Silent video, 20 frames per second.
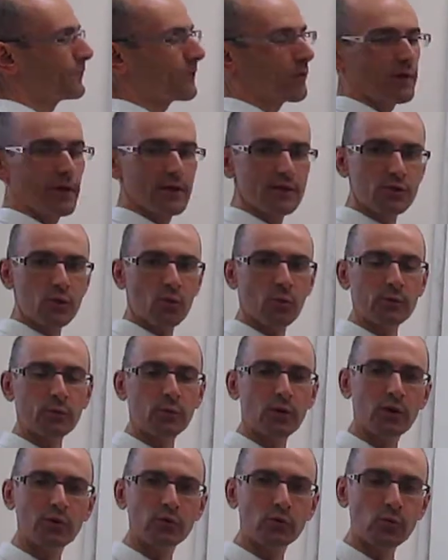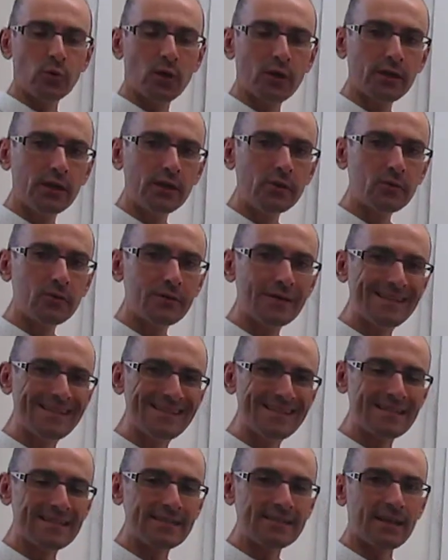Okay, so what we're going to draw here
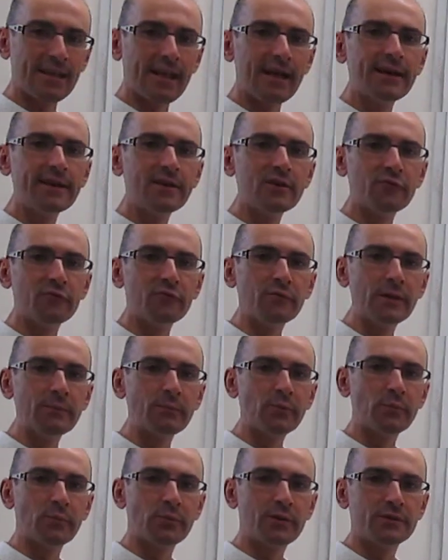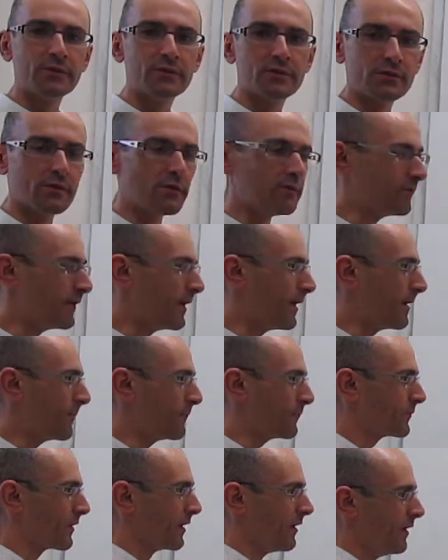is, is the line of vapor pressures of A.
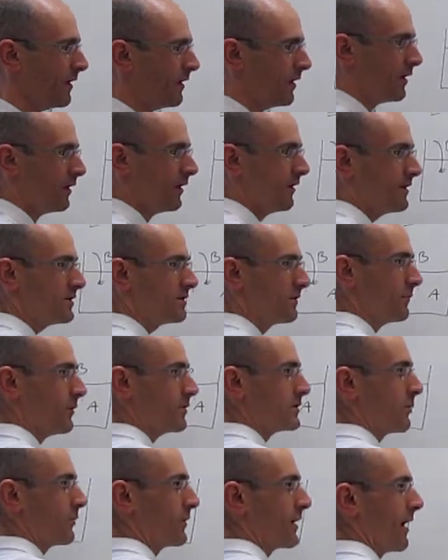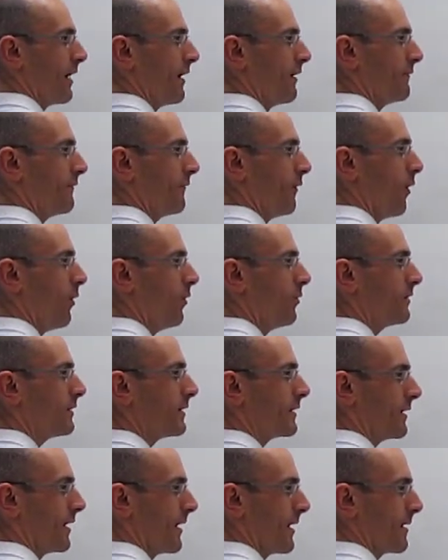Let's suppose that we have
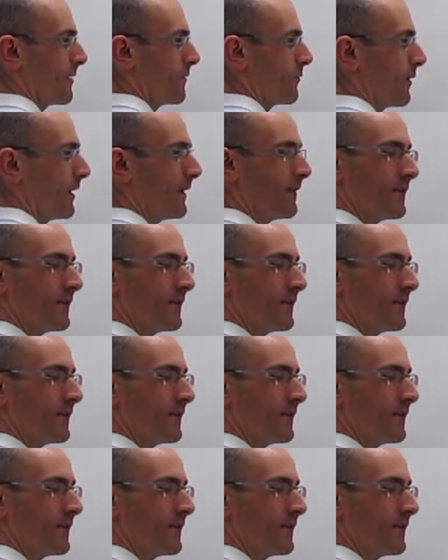only A, right?